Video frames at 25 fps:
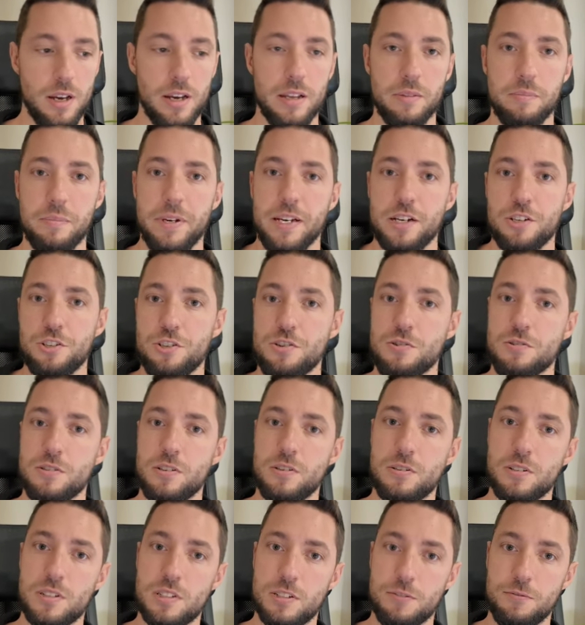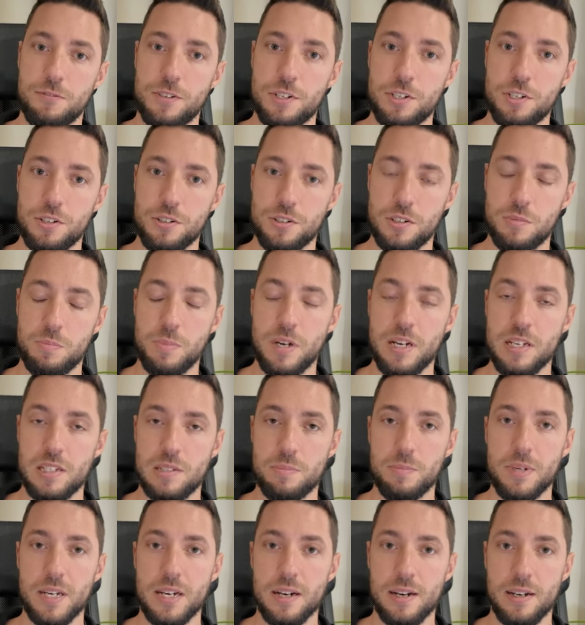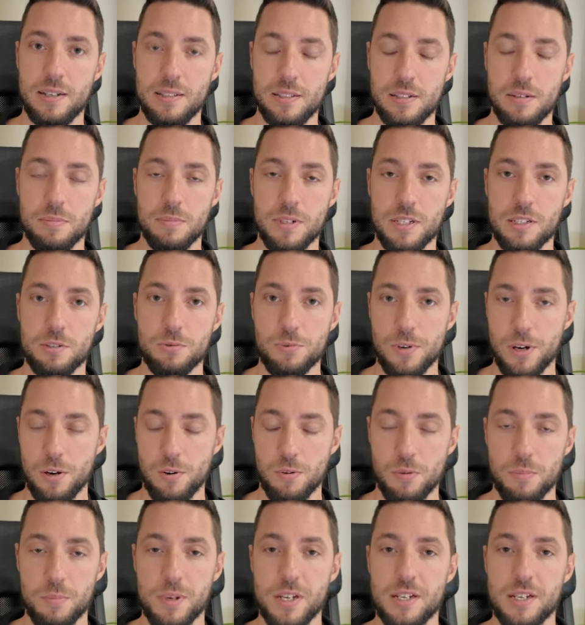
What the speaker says: and make sure there is sufficient space behind them as well,